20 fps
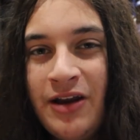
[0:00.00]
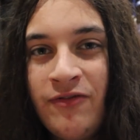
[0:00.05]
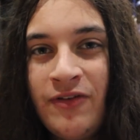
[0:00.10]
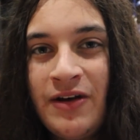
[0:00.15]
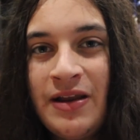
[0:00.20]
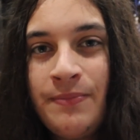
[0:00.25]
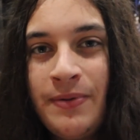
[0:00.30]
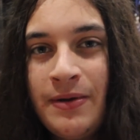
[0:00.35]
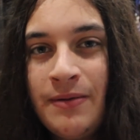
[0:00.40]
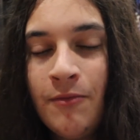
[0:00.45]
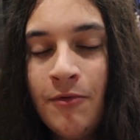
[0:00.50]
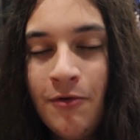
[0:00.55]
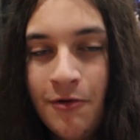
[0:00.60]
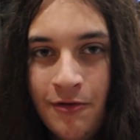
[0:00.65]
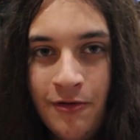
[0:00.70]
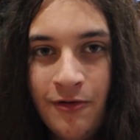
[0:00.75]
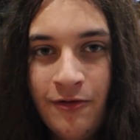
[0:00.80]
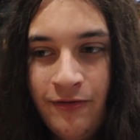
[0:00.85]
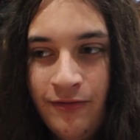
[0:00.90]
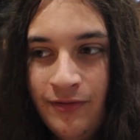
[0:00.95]
definitely be
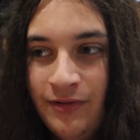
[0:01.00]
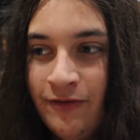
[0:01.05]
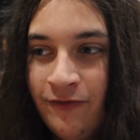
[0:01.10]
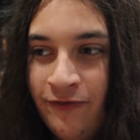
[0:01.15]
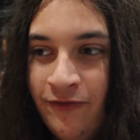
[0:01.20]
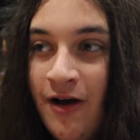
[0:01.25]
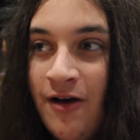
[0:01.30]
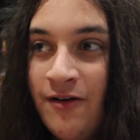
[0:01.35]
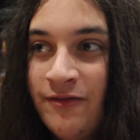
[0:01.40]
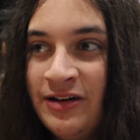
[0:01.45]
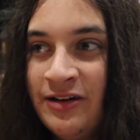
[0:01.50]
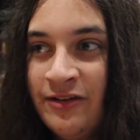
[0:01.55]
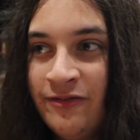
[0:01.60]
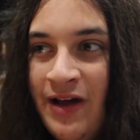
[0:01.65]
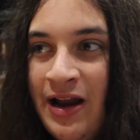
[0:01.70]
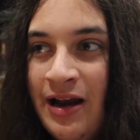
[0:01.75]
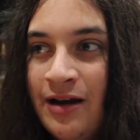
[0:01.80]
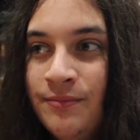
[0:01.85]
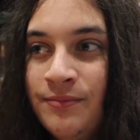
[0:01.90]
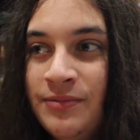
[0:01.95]
more further
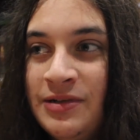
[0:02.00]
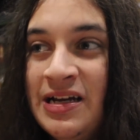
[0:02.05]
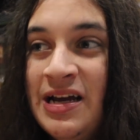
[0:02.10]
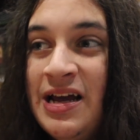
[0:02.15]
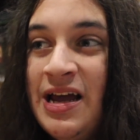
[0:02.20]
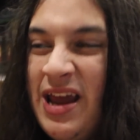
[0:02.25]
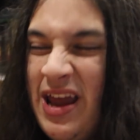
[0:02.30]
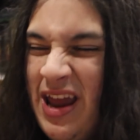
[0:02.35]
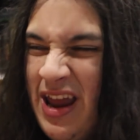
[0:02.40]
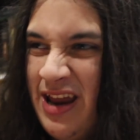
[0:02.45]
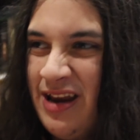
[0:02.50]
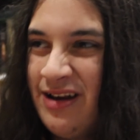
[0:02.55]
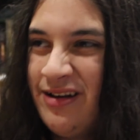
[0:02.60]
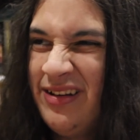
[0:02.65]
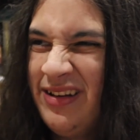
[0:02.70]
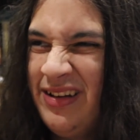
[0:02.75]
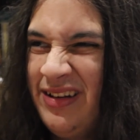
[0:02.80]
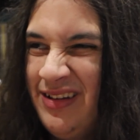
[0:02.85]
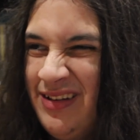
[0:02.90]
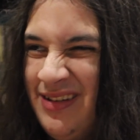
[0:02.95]
developed
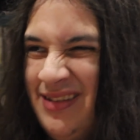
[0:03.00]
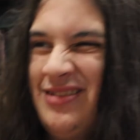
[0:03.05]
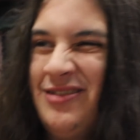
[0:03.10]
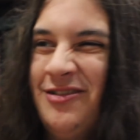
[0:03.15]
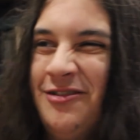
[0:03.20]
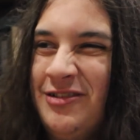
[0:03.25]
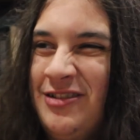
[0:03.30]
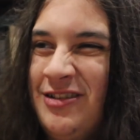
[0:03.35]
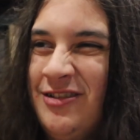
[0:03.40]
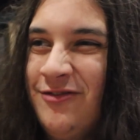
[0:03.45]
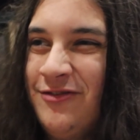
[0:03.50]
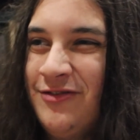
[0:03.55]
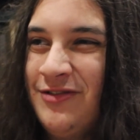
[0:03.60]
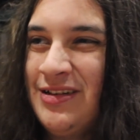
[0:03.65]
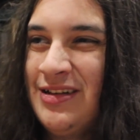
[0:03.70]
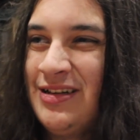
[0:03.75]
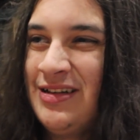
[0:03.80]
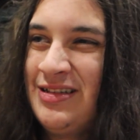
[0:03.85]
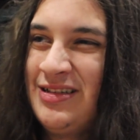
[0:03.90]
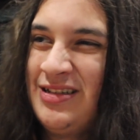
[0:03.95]
in sort of
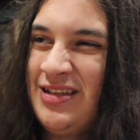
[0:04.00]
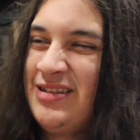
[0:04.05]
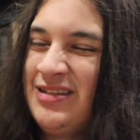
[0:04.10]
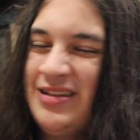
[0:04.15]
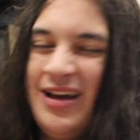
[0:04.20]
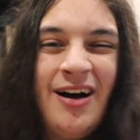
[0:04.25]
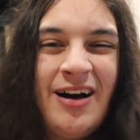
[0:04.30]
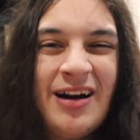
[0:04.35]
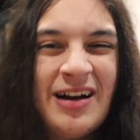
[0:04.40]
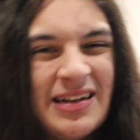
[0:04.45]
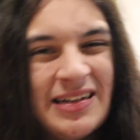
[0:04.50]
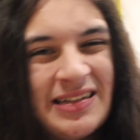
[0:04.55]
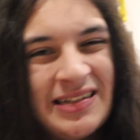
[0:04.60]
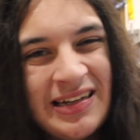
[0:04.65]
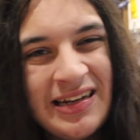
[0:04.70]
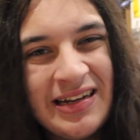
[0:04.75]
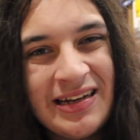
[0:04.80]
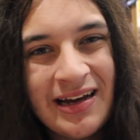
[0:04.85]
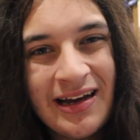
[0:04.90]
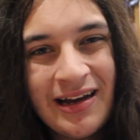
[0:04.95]

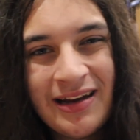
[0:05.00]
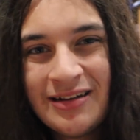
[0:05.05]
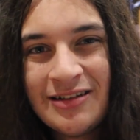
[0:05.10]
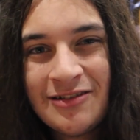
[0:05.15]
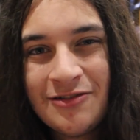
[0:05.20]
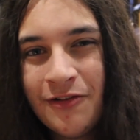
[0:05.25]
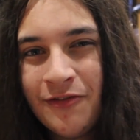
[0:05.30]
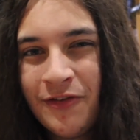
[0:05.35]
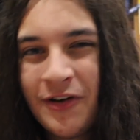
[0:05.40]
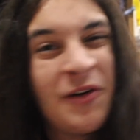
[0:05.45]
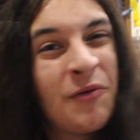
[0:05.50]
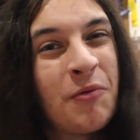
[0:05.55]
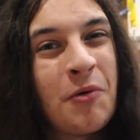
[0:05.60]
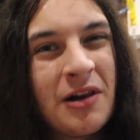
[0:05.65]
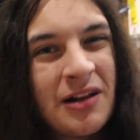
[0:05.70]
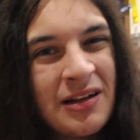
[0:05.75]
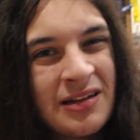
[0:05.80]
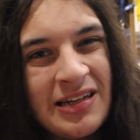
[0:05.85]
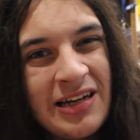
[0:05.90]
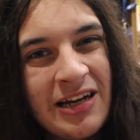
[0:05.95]
society and sort of
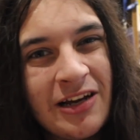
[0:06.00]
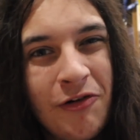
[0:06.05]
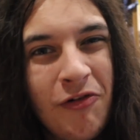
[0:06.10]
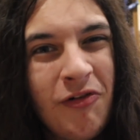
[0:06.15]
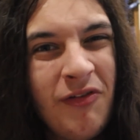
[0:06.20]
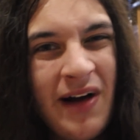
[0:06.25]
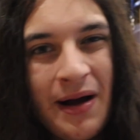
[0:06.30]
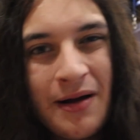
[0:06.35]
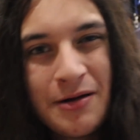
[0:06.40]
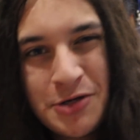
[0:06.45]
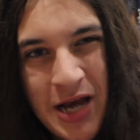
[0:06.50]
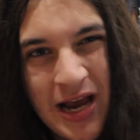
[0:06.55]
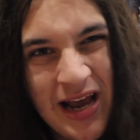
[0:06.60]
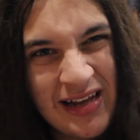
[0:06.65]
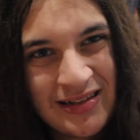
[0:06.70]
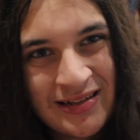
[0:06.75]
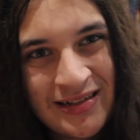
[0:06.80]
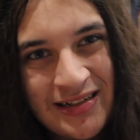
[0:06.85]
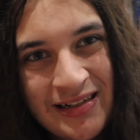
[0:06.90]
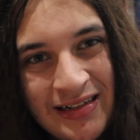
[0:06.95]
equality and all that
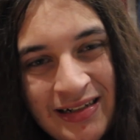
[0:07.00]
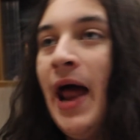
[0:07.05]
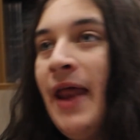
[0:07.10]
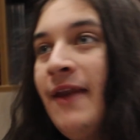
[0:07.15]
jazz.